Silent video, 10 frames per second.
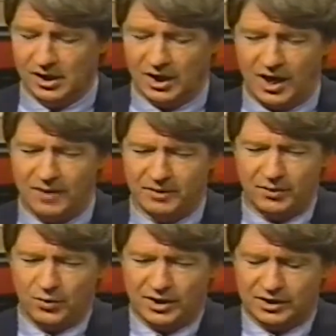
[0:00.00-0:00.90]
I
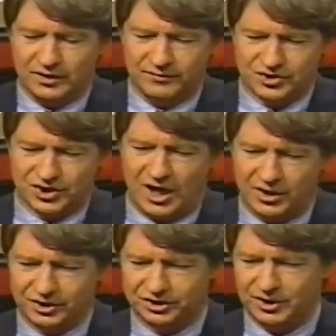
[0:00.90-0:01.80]
might want to give a
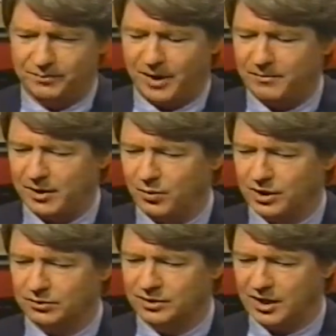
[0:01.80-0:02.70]
scholarship. I might
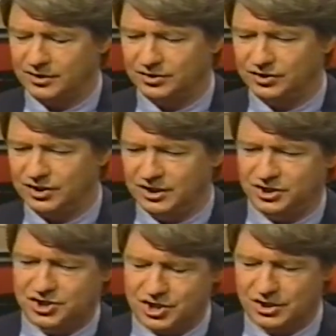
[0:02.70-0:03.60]
want to go down and
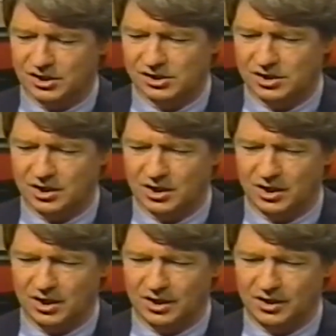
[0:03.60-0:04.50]
teach in
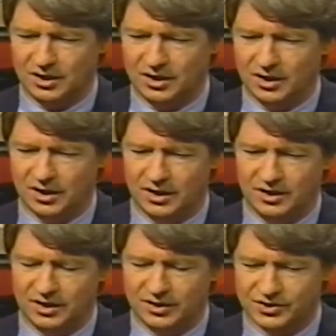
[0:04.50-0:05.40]

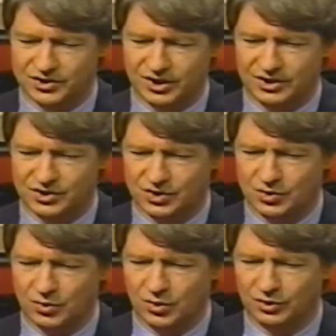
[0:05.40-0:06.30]
inner city
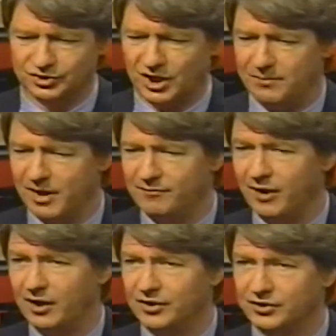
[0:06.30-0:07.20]
schools. I might
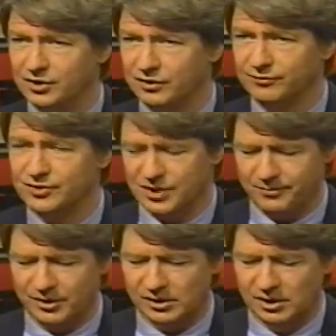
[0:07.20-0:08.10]
volunteer for
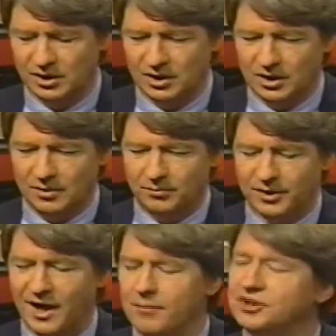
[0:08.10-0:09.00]
something.
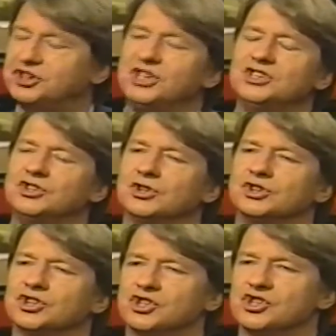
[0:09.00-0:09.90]
But how much easier
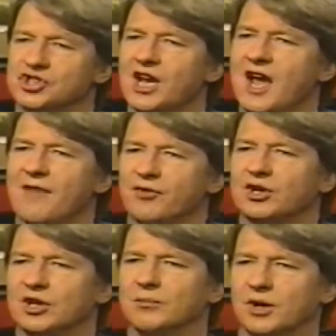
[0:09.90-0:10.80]
just to say
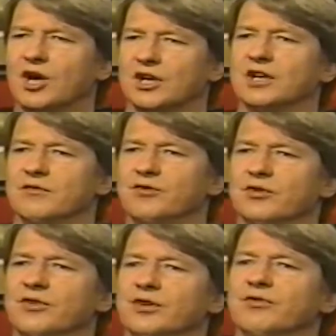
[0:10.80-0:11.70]
African American and
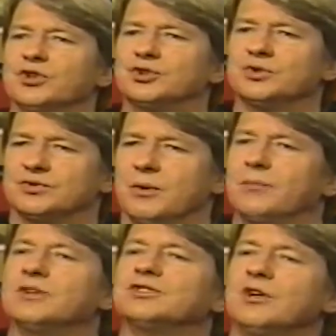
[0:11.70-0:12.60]
feel very virtuous
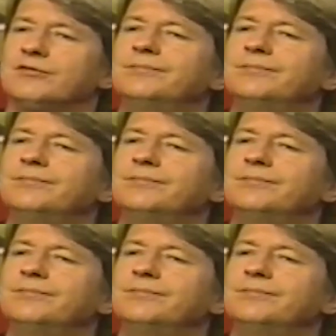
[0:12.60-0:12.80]
about myself?